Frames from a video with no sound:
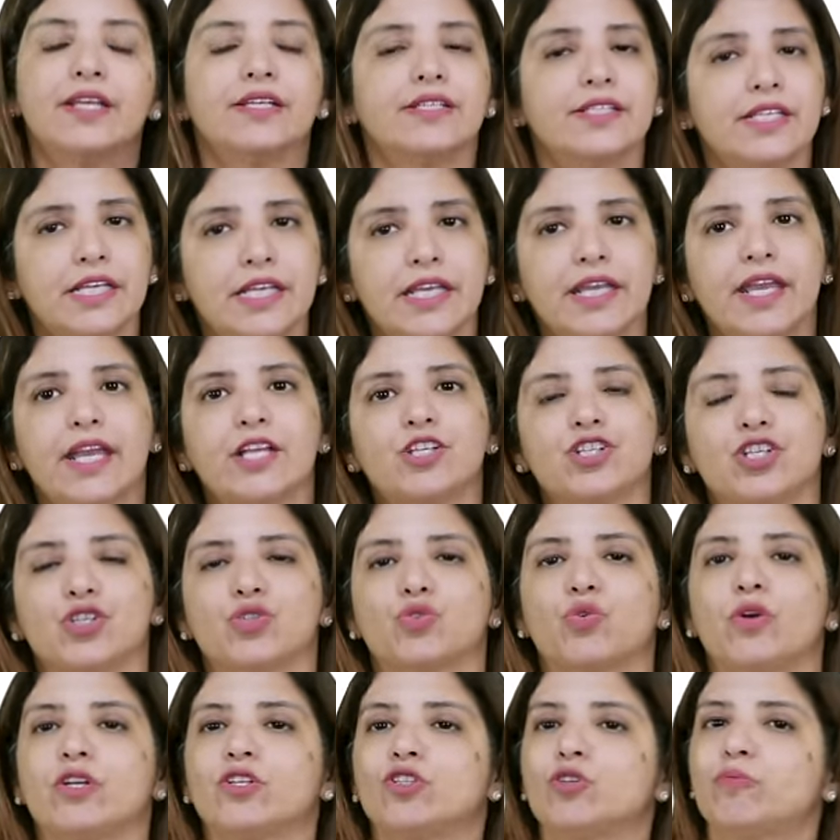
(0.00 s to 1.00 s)
TAH is
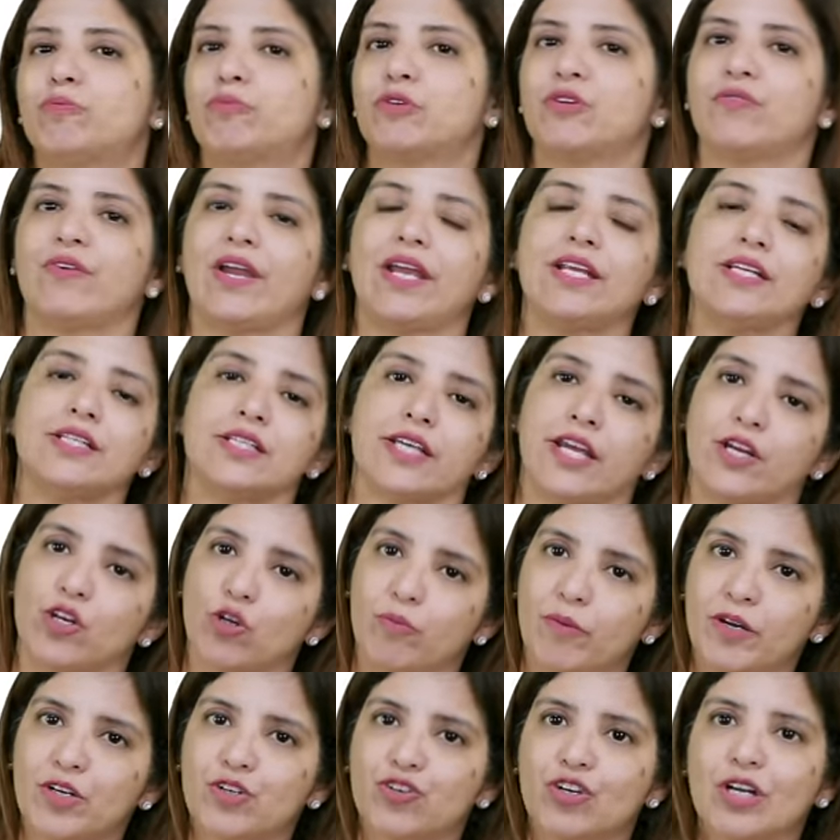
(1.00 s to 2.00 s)
going to prevent
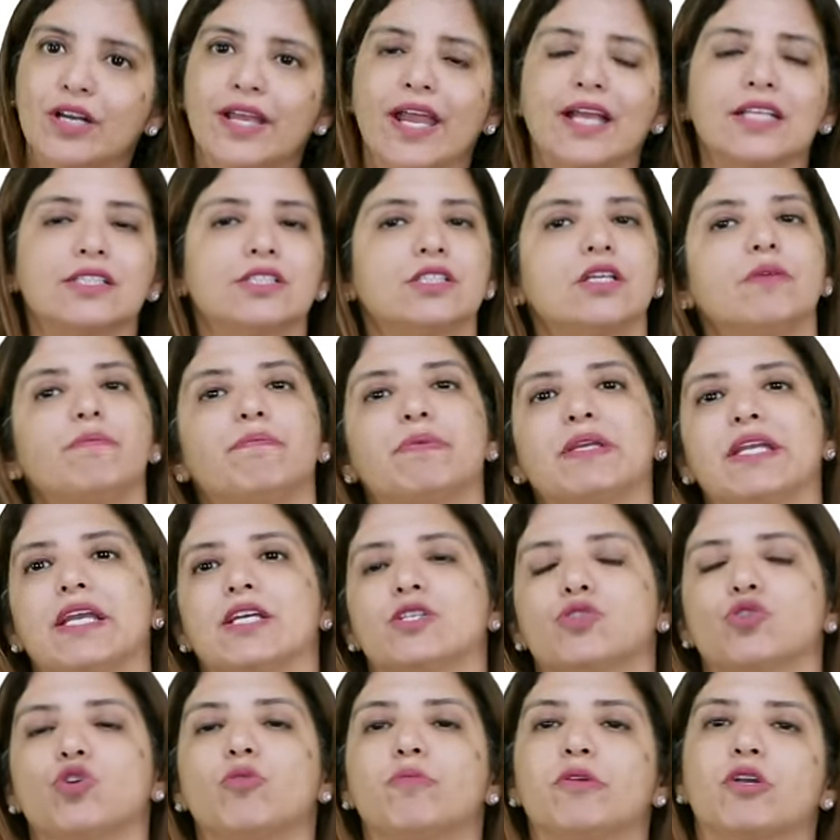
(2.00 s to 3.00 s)
endometrial cancer,
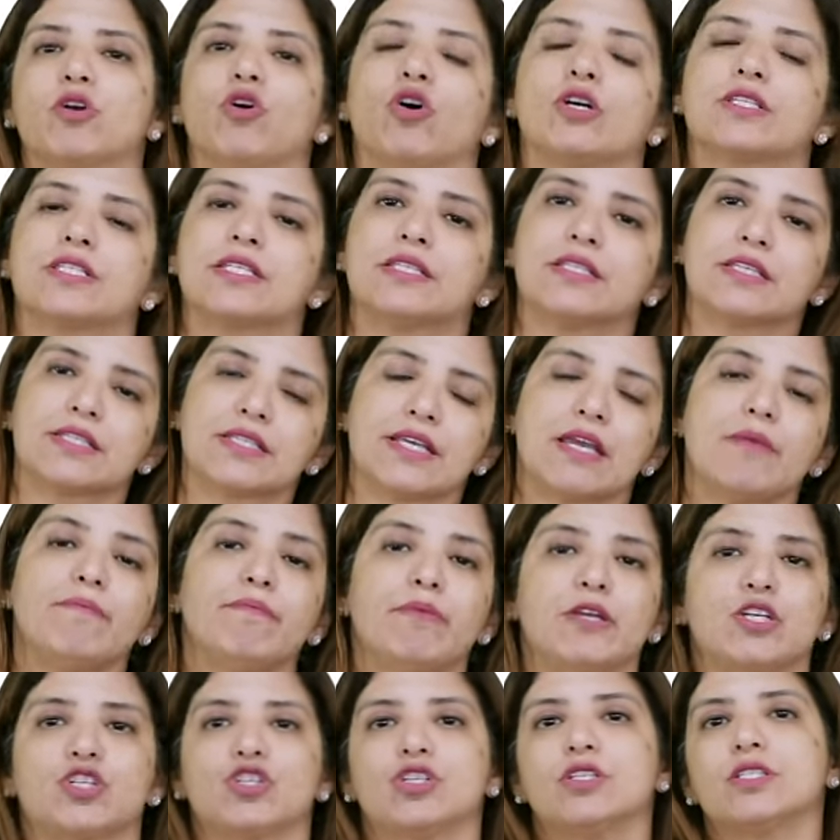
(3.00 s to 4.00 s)
BSO because in the same
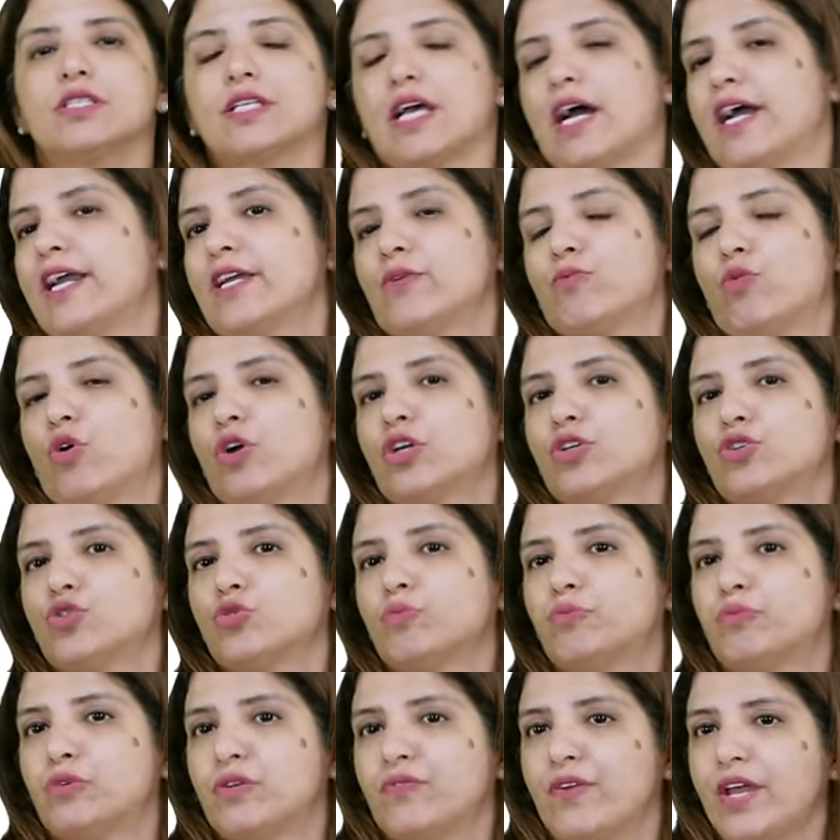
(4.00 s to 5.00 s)
patients, I want to
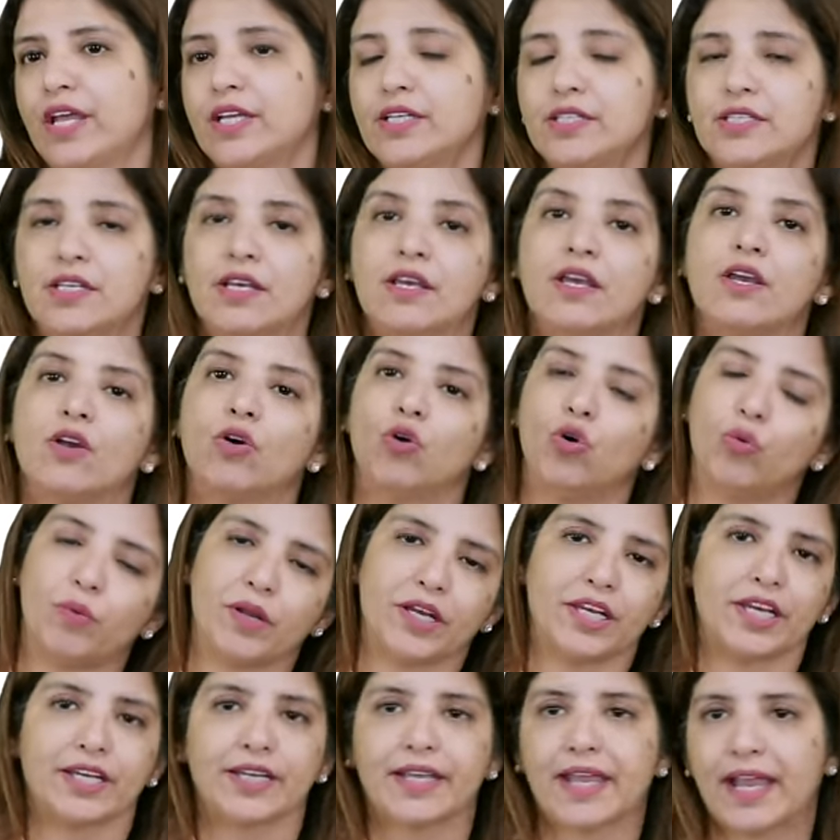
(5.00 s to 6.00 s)
prevent
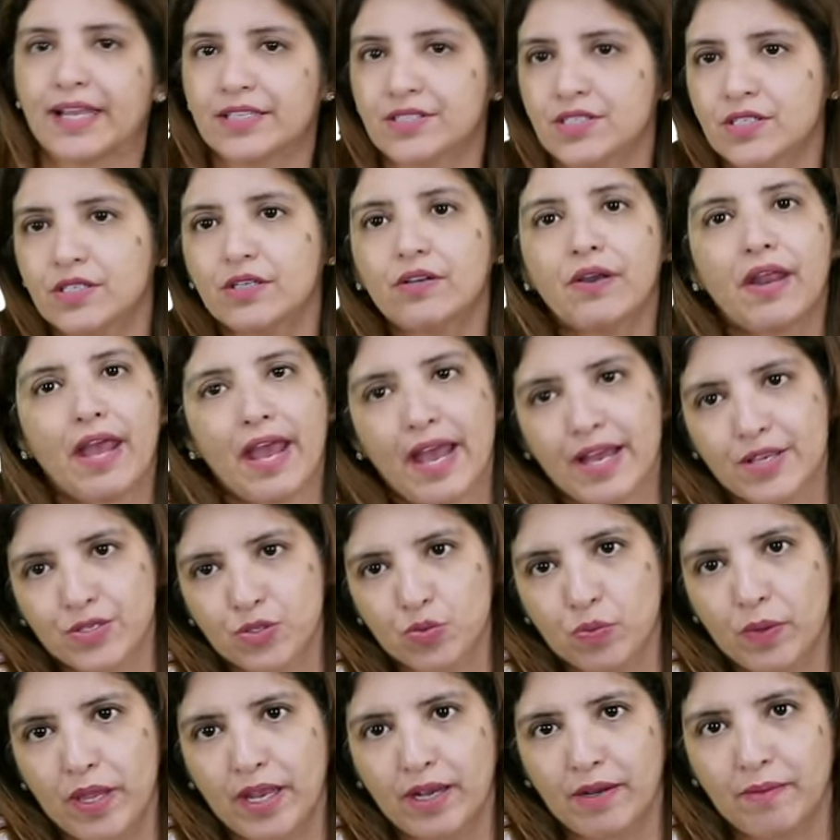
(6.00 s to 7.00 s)
ovarian cancer
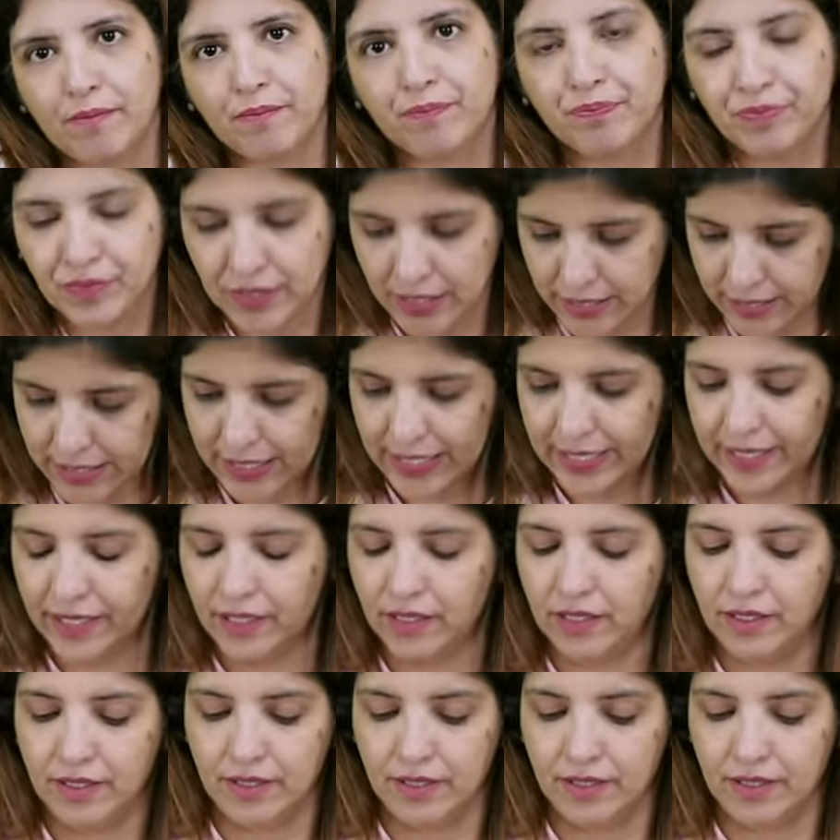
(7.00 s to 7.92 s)
as well. Clear?